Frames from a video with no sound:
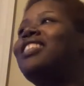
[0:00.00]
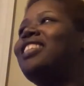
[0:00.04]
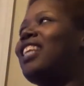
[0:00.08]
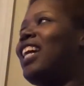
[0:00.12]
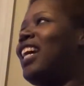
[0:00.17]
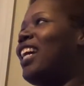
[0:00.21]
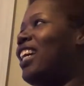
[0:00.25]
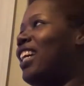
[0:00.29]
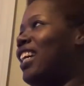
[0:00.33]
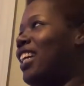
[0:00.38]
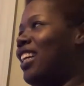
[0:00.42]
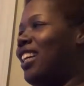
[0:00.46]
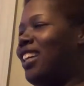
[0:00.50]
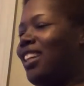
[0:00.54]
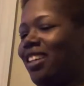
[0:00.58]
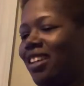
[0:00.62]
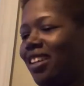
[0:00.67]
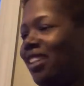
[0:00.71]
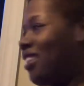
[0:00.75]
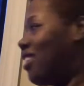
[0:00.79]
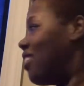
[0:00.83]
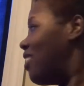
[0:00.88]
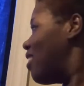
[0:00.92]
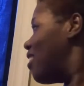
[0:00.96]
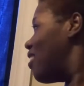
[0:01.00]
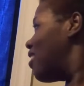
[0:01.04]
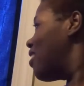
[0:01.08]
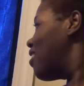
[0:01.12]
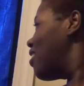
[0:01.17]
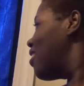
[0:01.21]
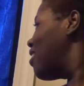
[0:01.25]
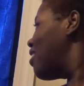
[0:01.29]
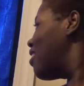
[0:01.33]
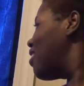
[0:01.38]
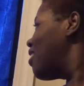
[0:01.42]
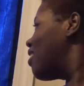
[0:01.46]
say it. No,
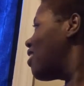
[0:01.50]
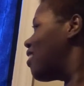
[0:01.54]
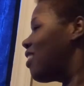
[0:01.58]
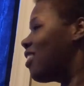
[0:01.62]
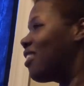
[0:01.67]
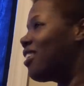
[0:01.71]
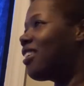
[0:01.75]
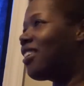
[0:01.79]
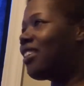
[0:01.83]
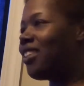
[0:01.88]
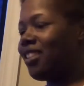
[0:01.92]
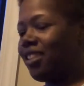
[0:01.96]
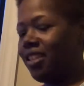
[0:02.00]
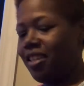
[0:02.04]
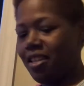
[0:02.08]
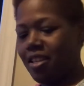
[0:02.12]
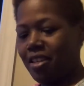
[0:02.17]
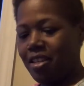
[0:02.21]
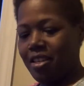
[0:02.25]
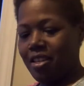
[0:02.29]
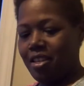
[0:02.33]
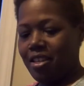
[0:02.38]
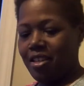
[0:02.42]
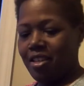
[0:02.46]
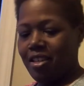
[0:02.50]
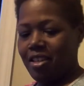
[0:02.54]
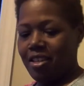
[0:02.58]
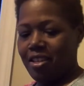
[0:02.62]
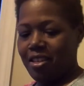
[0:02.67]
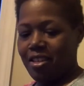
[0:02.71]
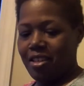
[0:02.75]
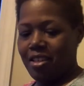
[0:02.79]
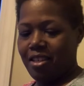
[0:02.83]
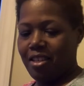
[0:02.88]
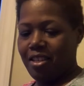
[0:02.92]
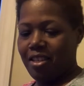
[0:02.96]
you, you, you
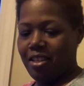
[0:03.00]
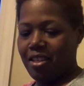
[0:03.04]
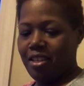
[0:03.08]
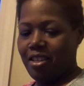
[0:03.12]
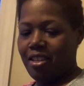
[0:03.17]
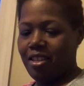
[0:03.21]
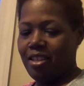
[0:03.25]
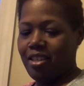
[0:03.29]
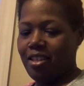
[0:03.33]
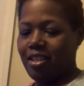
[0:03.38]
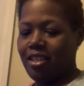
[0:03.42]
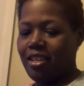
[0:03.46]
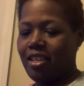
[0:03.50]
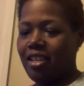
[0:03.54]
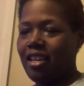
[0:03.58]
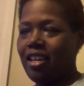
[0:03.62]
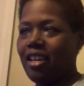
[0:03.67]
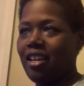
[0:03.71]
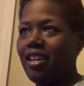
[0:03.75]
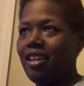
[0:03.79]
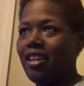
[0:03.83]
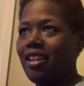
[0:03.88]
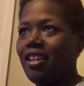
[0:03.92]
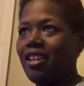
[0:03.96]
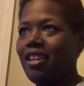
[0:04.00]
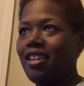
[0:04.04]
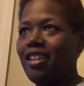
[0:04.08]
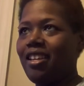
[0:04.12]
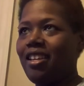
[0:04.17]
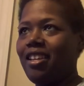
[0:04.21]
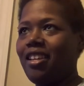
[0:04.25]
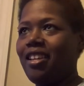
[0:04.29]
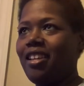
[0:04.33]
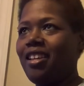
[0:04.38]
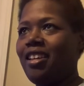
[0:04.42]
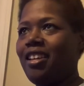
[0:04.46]
listening
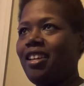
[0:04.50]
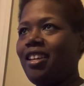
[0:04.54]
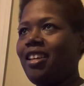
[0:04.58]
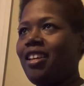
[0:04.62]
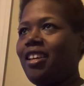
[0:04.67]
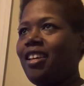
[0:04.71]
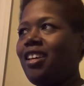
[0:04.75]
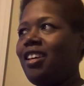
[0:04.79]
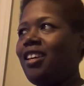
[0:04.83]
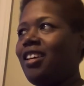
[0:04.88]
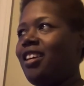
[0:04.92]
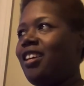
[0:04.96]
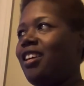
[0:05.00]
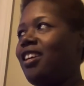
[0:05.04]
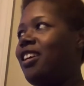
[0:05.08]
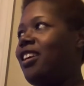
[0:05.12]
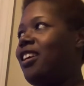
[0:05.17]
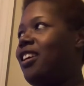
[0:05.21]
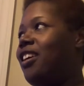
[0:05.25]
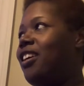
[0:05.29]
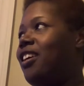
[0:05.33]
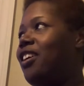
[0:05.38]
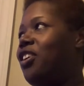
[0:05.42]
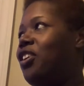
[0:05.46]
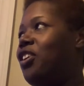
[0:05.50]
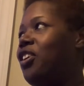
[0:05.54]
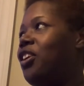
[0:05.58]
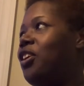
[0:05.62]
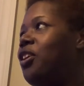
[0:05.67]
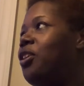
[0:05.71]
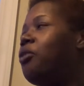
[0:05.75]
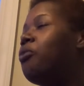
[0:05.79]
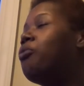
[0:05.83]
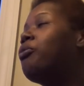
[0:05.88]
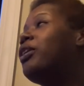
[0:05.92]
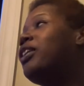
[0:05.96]

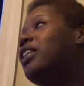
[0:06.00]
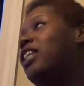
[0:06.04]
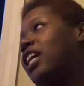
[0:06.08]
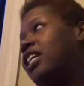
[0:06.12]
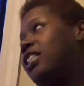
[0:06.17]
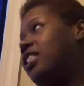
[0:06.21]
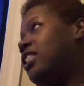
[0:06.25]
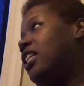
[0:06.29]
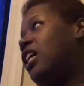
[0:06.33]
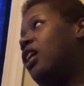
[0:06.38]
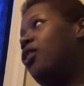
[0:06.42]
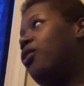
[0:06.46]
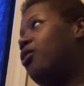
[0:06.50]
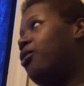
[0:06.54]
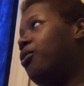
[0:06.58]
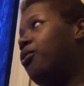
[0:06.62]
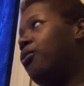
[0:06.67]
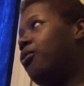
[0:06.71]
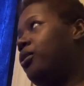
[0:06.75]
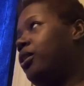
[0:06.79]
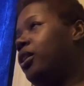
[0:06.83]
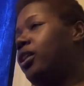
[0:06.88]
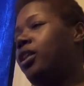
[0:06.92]
You Well, that's not going.